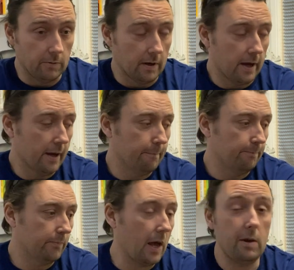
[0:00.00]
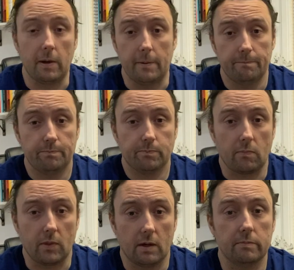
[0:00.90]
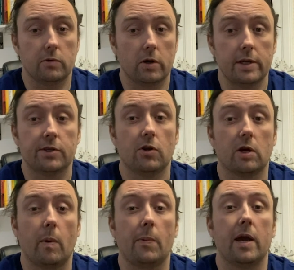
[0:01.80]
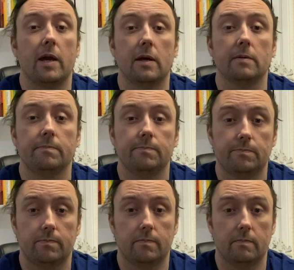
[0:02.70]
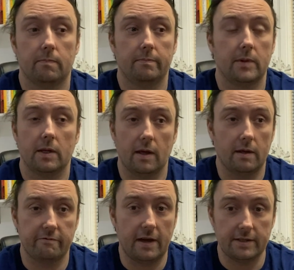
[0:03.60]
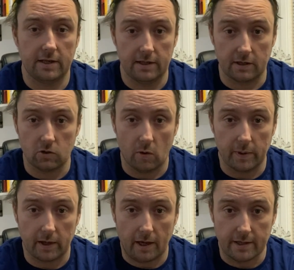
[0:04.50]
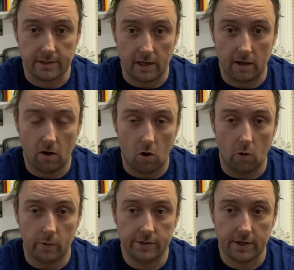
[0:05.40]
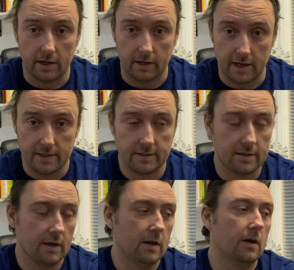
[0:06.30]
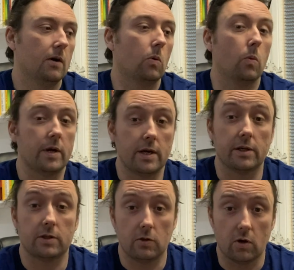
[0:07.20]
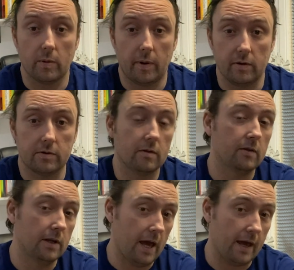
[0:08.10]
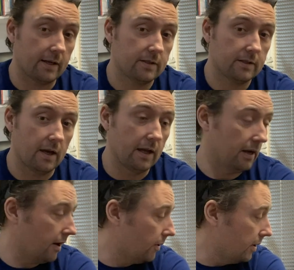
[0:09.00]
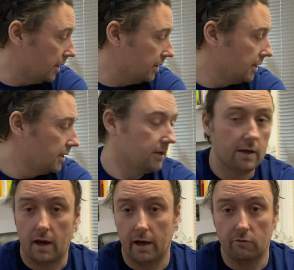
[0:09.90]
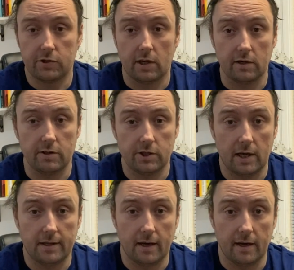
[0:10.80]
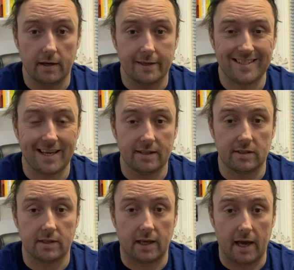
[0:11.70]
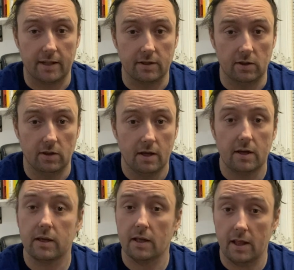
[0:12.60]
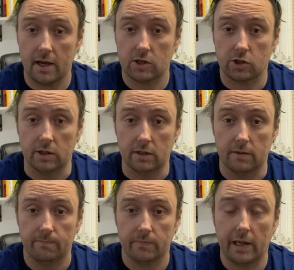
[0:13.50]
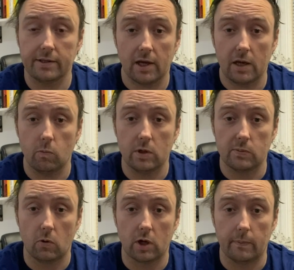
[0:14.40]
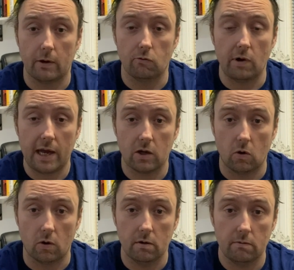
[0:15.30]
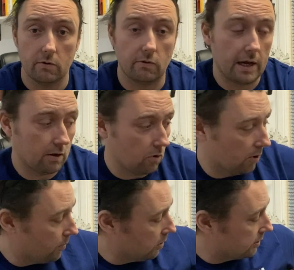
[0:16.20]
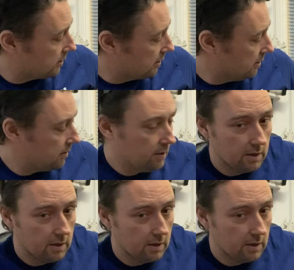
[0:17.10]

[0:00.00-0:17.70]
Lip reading: But anyway, not here to talk about my hair. Fascinating a topic as it almost certainly is. We're here to talk about the next in our Return of the Jedi Scented Candle collection. Last time we spoke about Rancor, the Rancor monster.